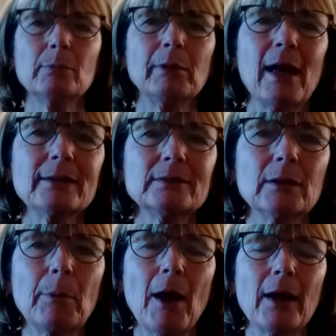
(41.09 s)
the
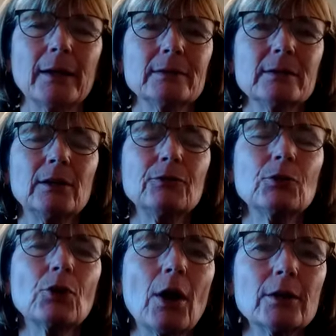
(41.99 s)
plastic pockets, and if
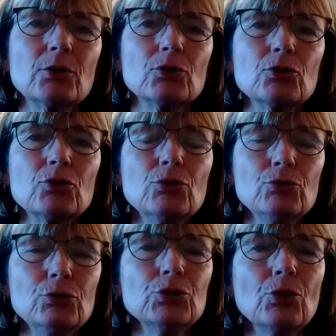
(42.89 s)
your cards are
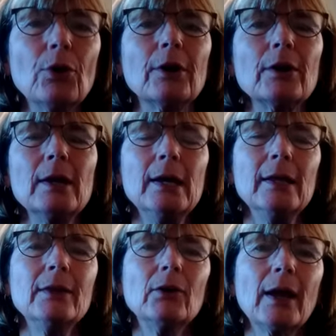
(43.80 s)
too short,
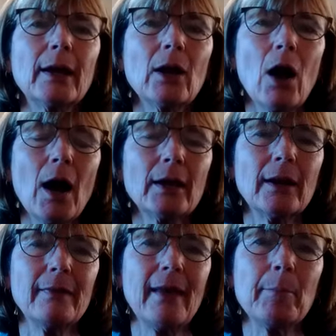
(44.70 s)
they'll get caught
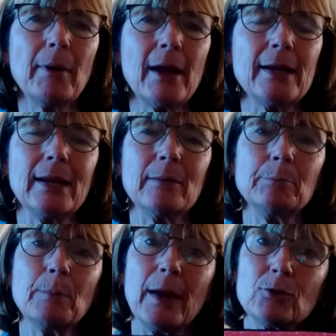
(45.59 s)
on that binding.
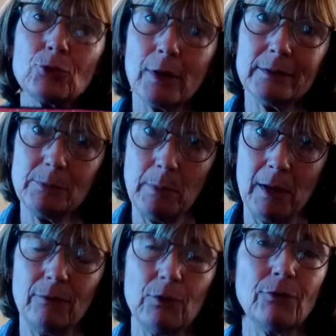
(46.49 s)
And trust
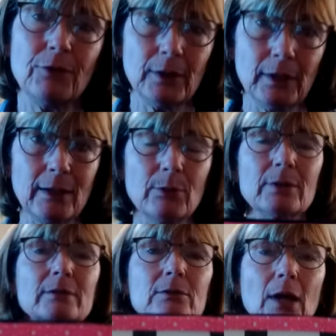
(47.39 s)
me, if you're fiddling with
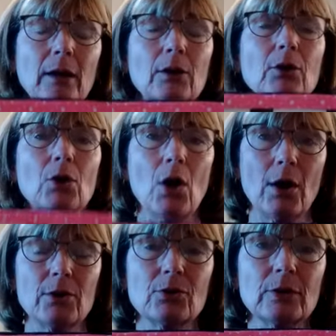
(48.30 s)
a stuck
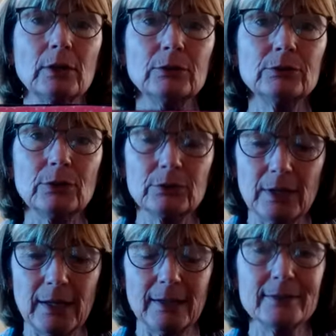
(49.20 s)
card, you're going to lose those
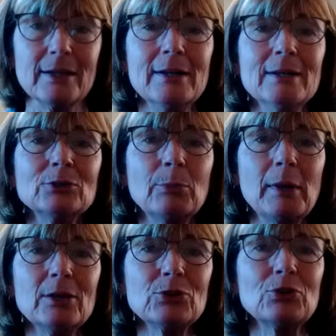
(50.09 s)
kids. So
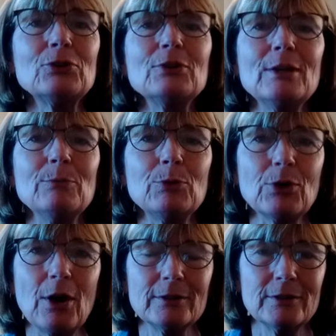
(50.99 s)
make sure you keep your
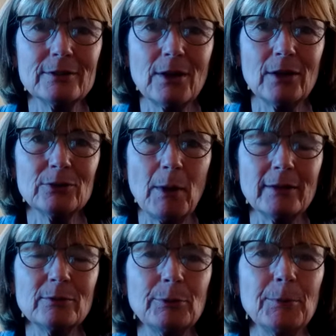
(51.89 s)
cards as tall as
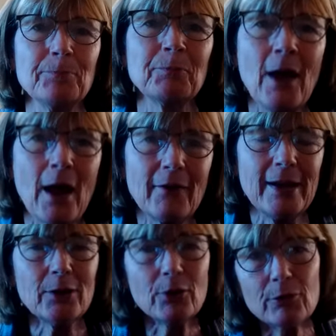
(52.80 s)
possible. All
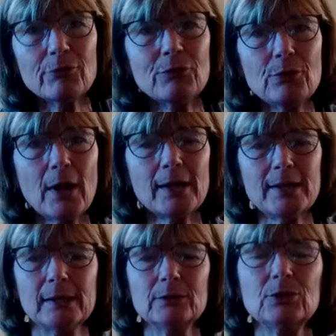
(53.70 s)
right, here are a few
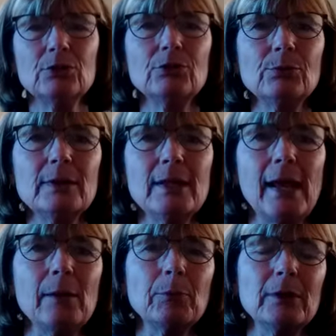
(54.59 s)
ideas to use with
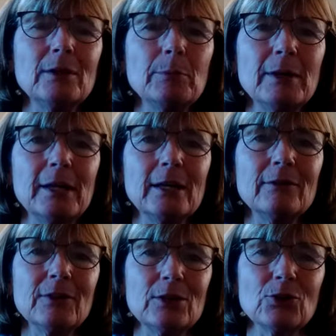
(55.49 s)
the apron at the beginning
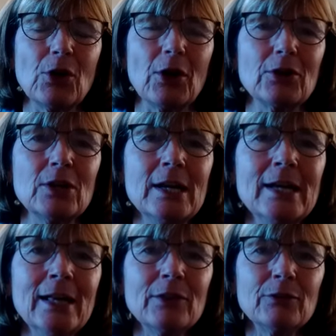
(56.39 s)
of kindergarten.
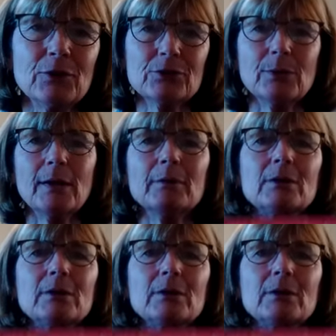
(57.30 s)
The first one I'm